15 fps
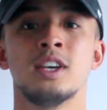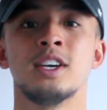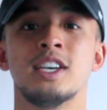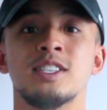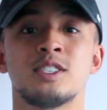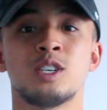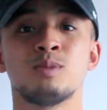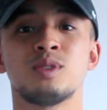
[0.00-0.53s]

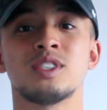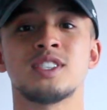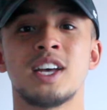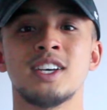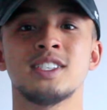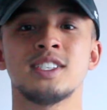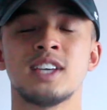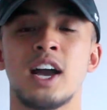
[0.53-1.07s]
In terms of
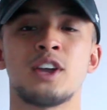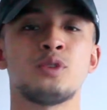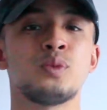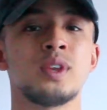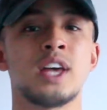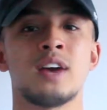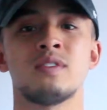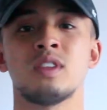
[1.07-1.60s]
sizing, I don't
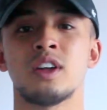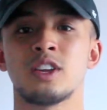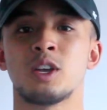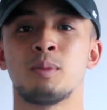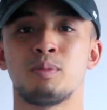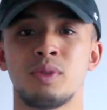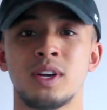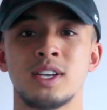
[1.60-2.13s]
really have a lot of
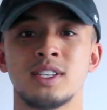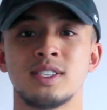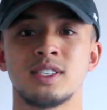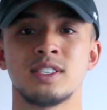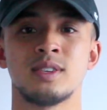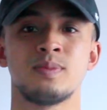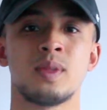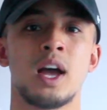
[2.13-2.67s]

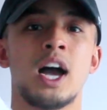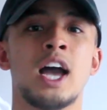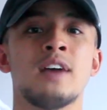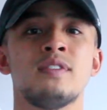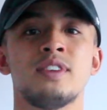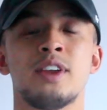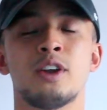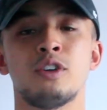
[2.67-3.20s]
complaints. I
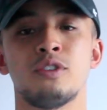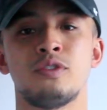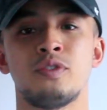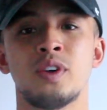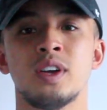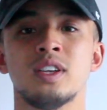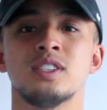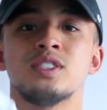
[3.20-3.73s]
have a narrow
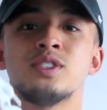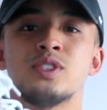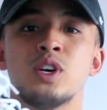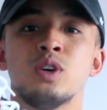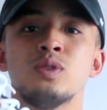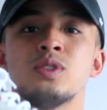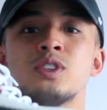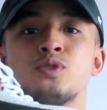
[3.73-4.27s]
foot,
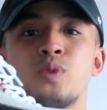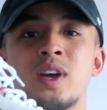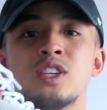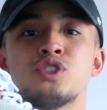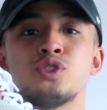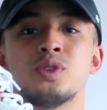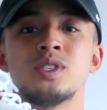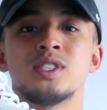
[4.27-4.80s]
so this
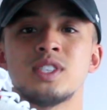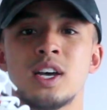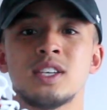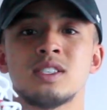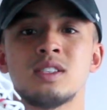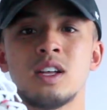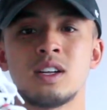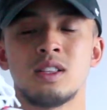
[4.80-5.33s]
ran true to
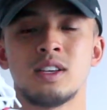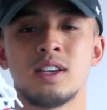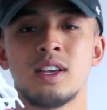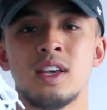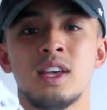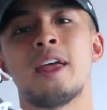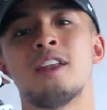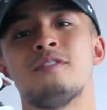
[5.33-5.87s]
size luckily,
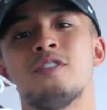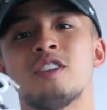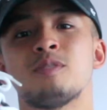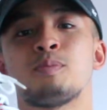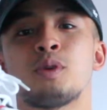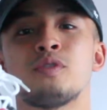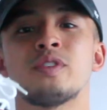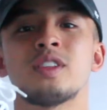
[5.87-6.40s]
and it fits
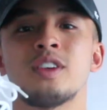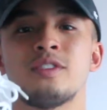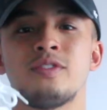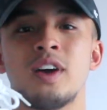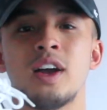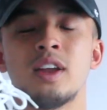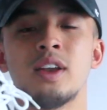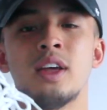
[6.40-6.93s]
perfectly
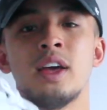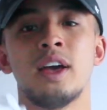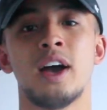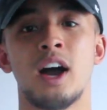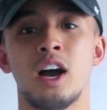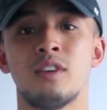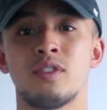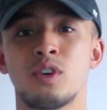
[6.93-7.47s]
fine.
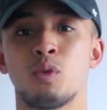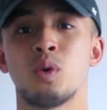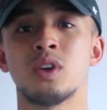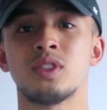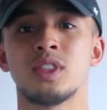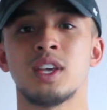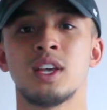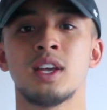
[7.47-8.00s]
However,
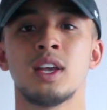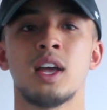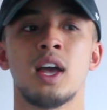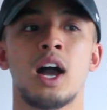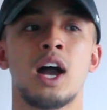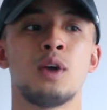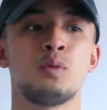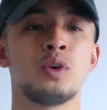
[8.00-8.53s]
one thing
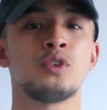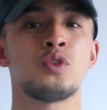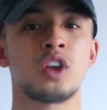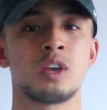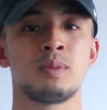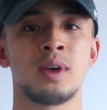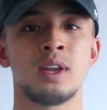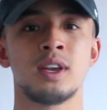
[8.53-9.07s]
I would
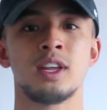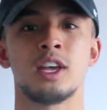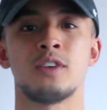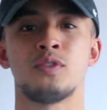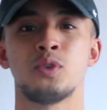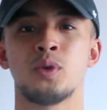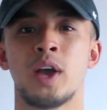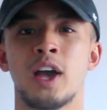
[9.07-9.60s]
recommend,
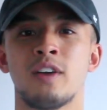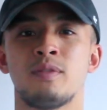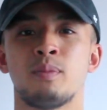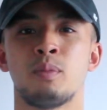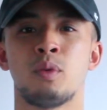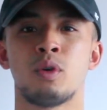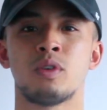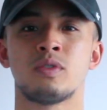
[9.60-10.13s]
if you have
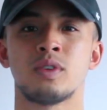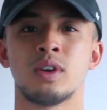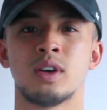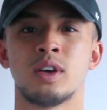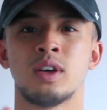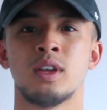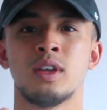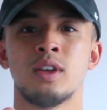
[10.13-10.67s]
more of
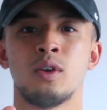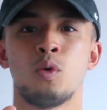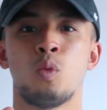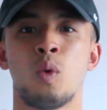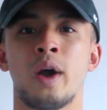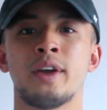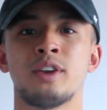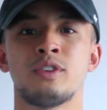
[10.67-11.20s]
a
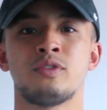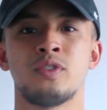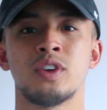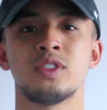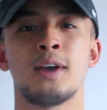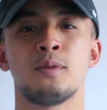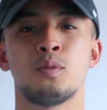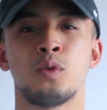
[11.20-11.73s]
wider
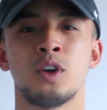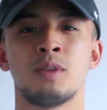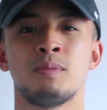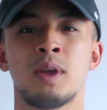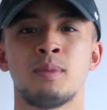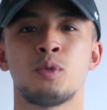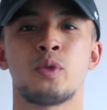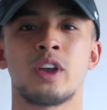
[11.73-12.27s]
foot, I would
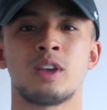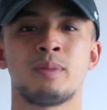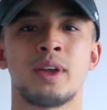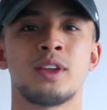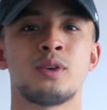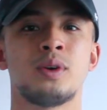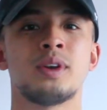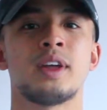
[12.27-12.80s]
maybe
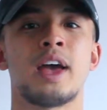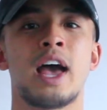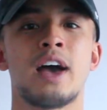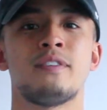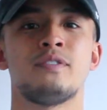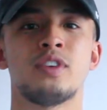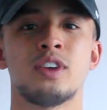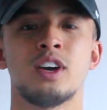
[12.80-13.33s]
recommend going a
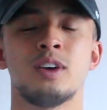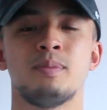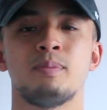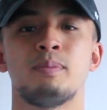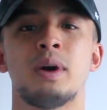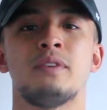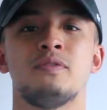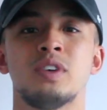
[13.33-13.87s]
half foot
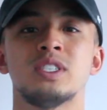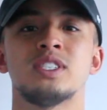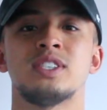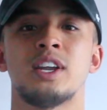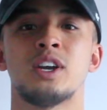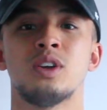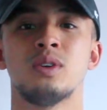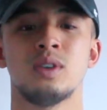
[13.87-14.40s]
up. My foot's
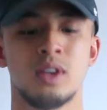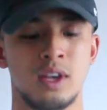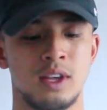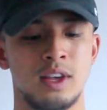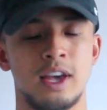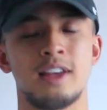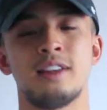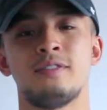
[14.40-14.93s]
narrow,
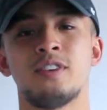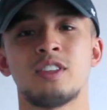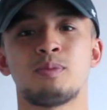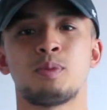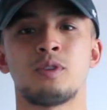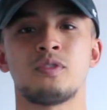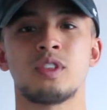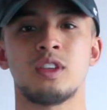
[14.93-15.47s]
and it fits
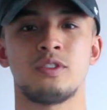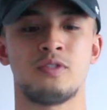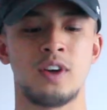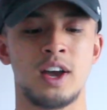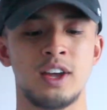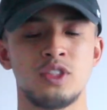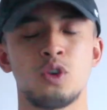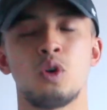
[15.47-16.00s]
perfectly
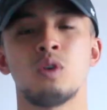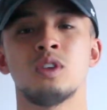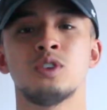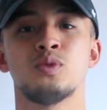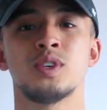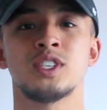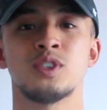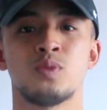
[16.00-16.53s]
fine. The
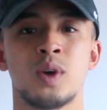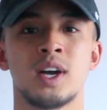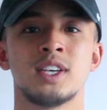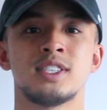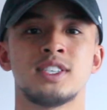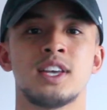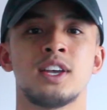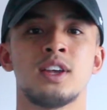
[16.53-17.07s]
only reason why I
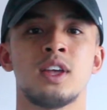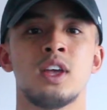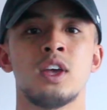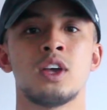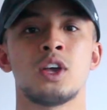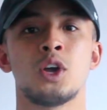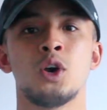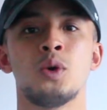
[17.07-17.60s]
say
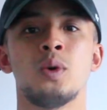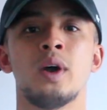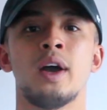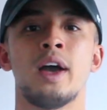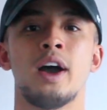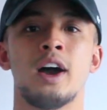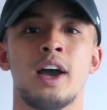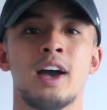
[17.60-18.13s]
go
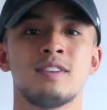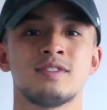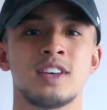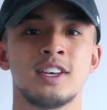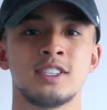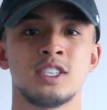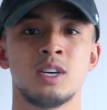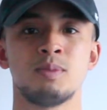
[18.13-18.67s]
a half
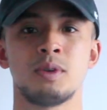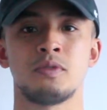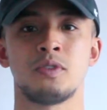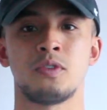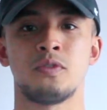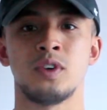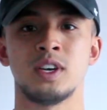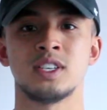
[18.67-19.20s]
size up if
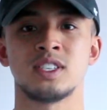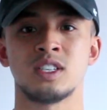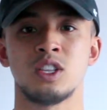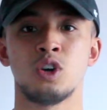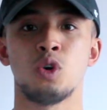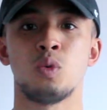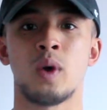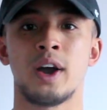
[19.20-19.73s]
your foot is a
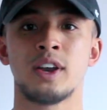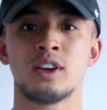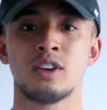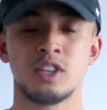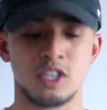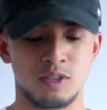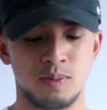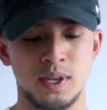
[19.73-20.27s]
little wider
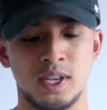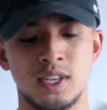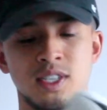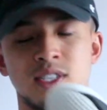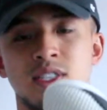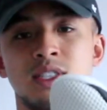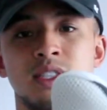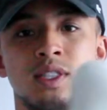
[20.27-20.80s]
is
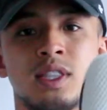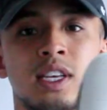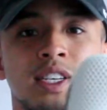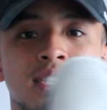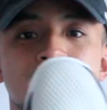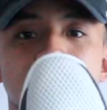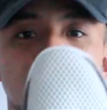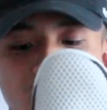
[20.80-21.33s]
because
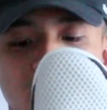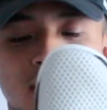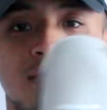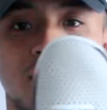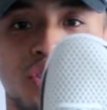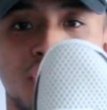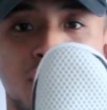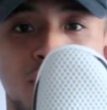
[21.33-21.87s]
this area of
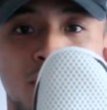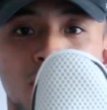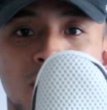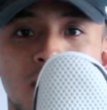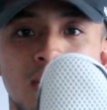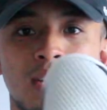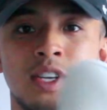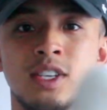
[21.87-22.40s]
the
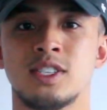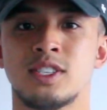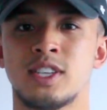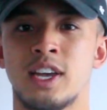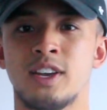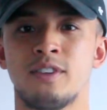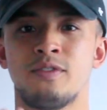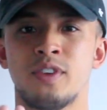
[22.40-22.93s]
shoe
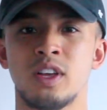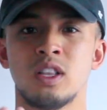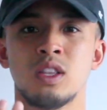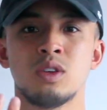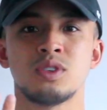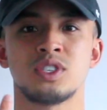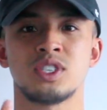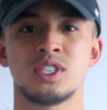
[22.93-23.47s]
tend to fit a
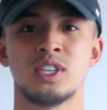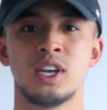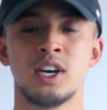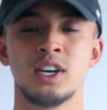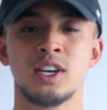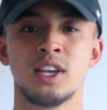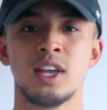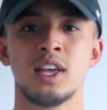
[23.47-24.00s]
little
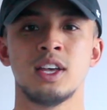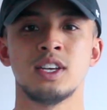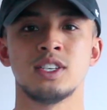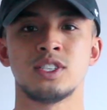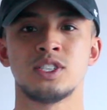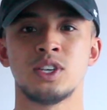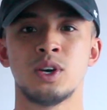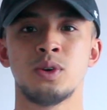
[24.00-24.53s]
snug.
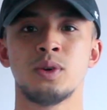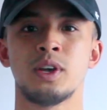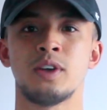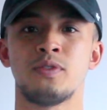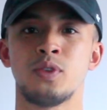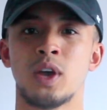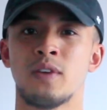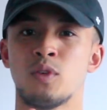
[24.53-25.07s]
So
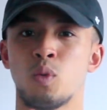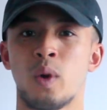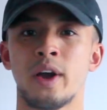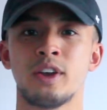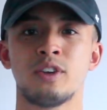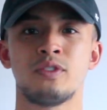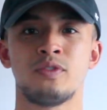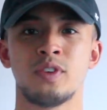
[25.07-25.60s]
if you have a
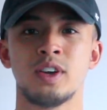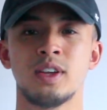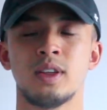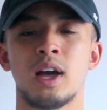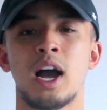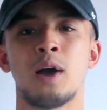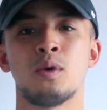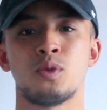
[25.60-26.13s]
wider foot,
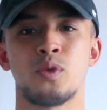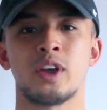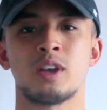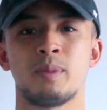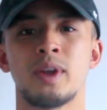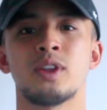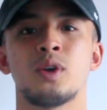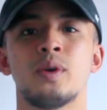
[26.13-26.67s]
I would
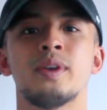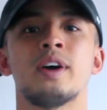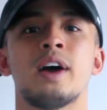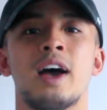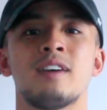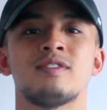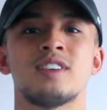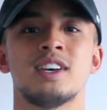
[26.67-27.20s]
recommend going a
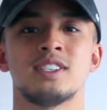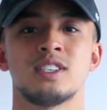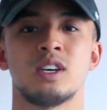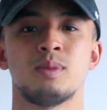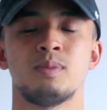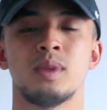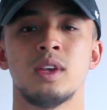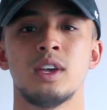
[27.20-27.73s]
half size
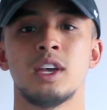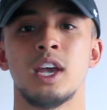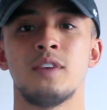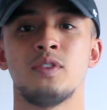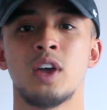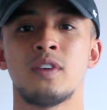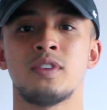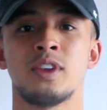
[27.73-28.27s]
up. If
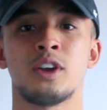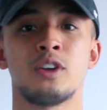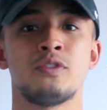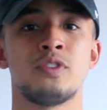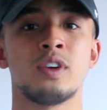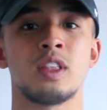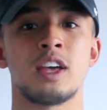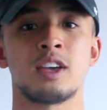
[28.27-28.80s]
you have a narrow
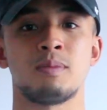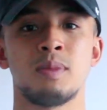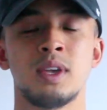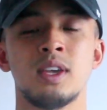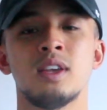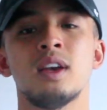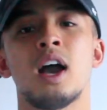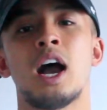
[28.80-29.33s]
foot like
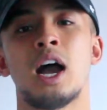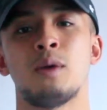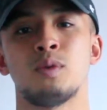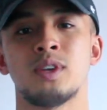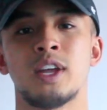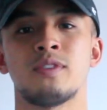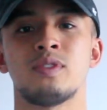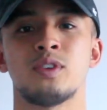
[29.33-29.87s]
me, I
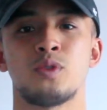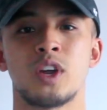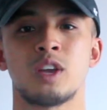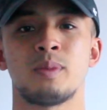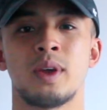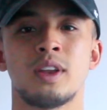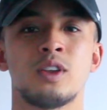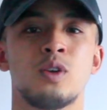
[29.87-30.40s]
would definitely
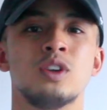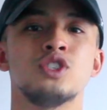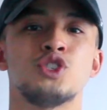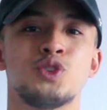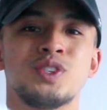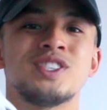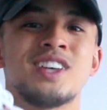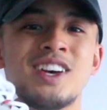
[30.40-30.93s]
recommend going
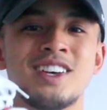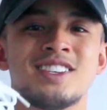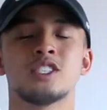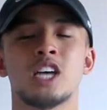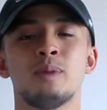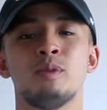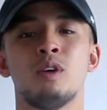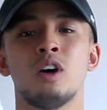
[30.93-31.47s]
true to size. On
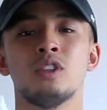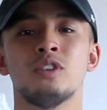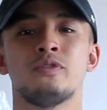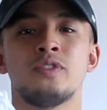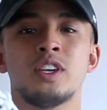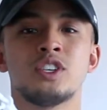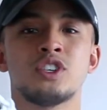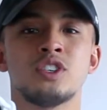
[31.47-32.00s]
top of all the
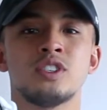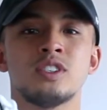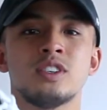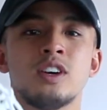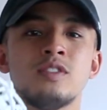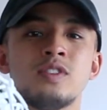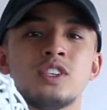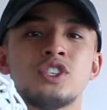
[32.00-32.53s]
features
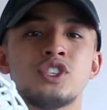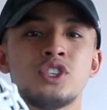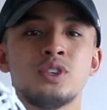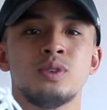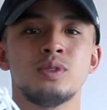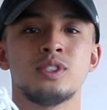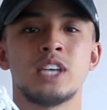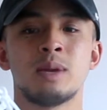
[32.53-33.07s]
of this
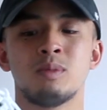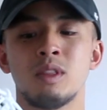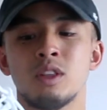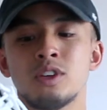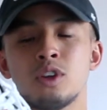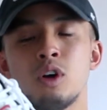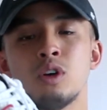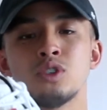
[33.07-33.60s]
shoe,
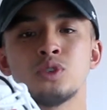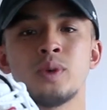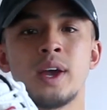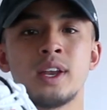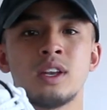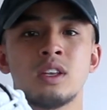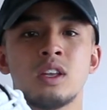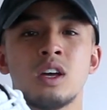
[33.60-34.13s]
Lillard also
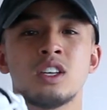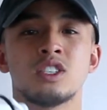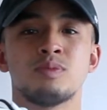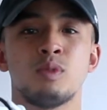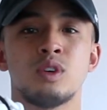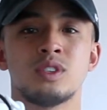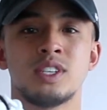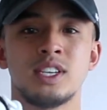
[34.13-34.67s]
added a lot of
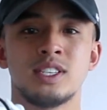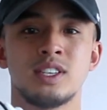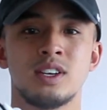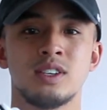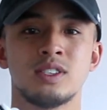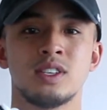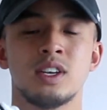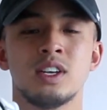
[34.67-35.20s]
small
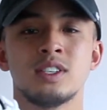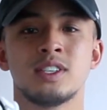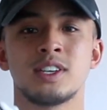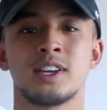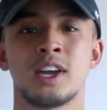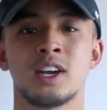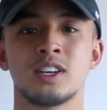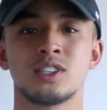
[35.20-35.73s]
details to
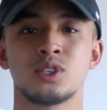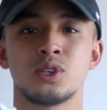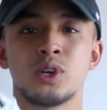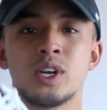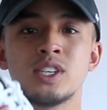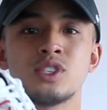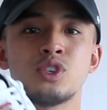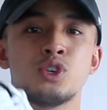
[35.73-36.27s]

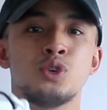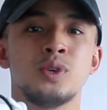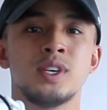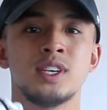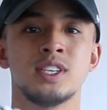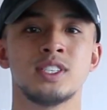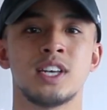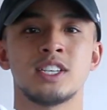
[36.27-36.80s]
characterize who
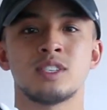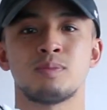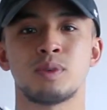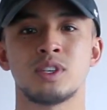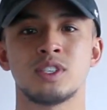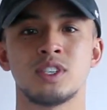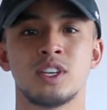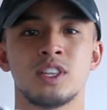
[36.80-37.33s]
he is as a
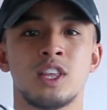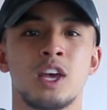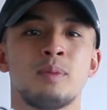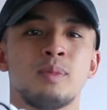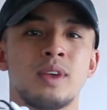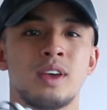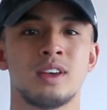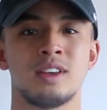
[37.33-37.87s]
person in the
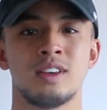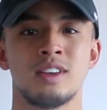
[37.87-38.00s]
NBA.